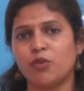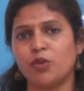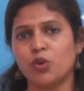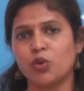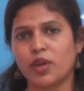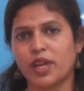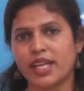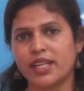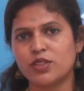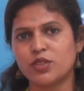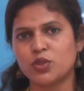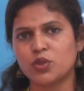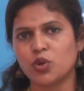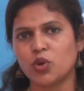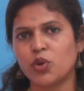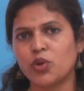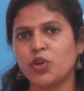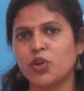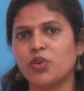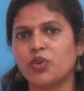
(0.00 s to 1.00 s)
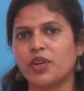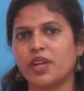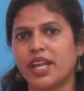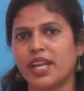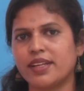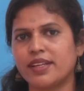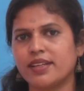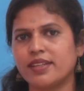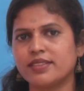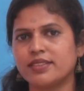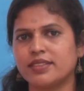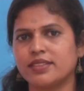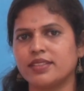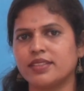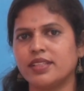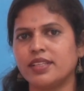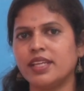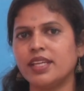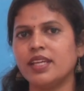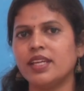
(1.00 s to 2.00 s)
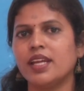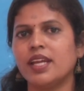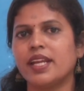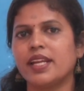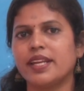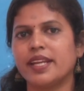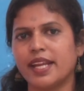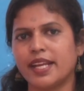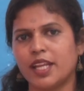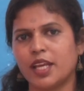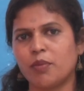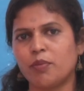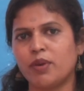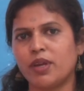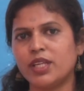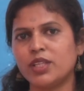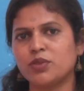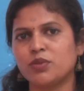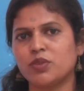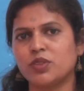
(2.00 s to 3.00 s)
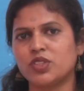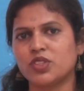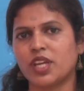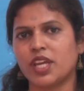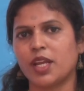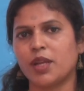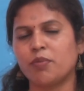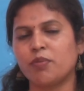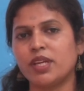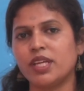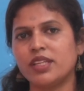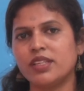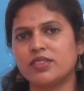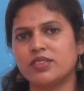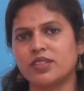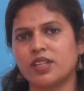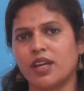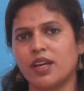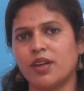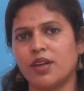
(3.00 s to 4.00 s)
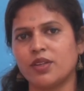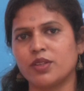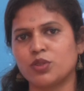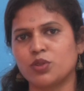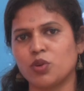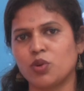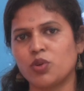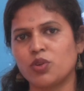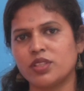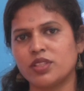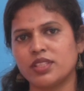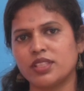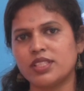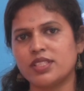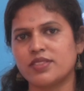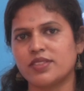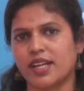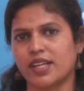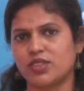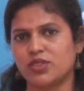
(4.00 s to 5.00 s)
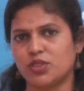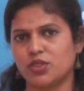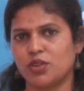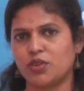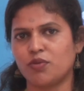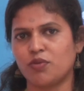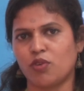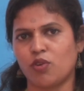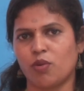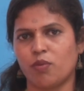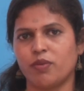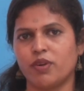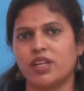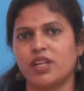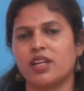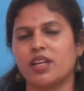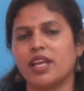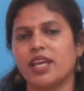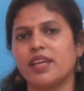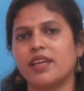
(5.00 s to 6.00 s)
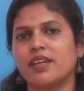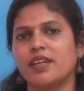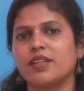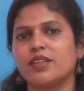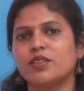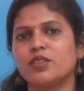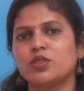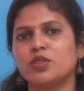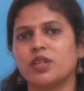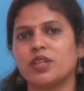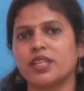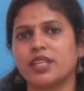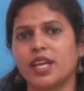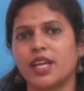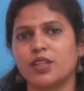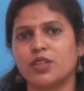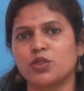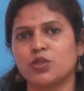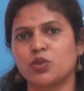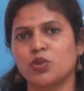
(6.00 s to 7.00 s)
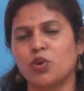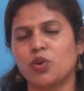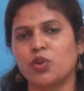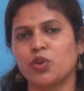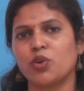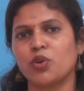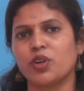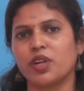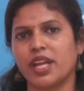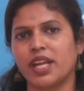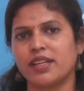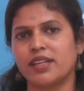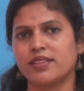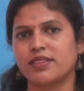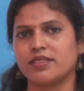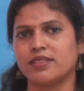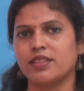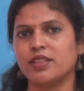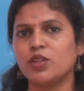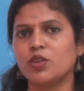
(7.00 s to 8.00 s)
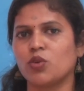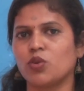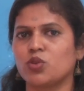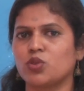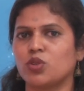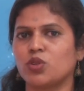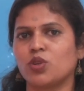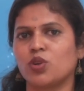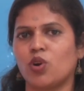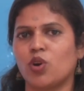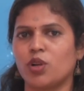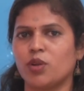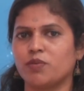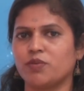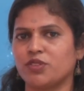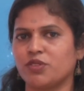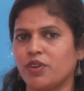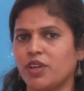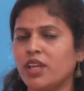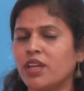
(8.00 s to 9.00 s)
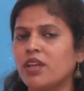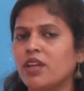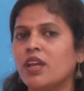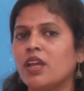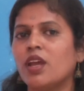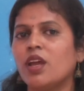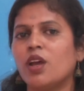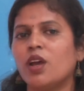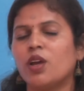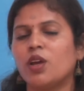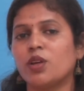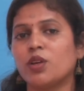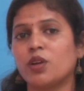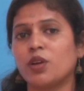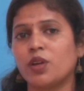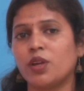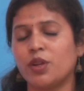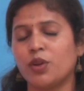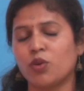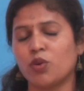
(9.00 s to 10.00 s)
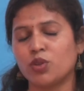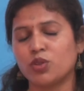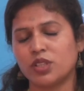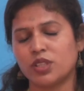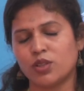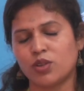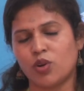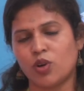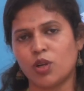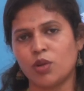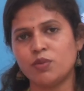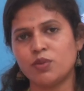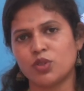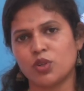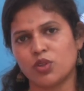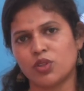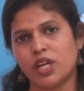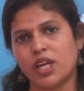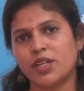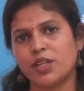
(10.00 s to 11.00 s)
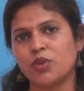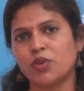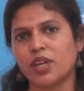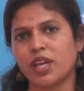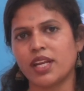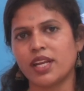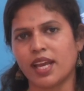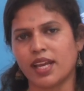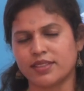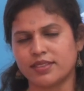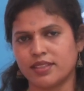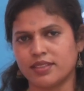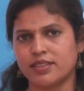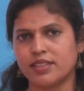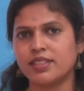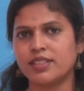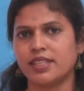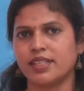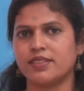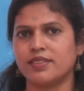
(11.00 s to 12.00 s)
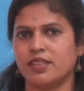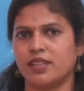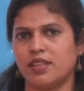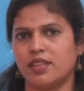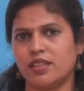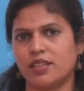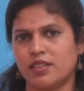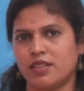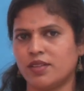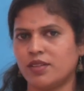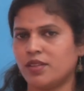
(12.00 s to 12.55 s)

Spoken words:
you can store your data in the database, which can be stored in the structured format. Like it can store your data in a rows and columns way, so that you can access it easily.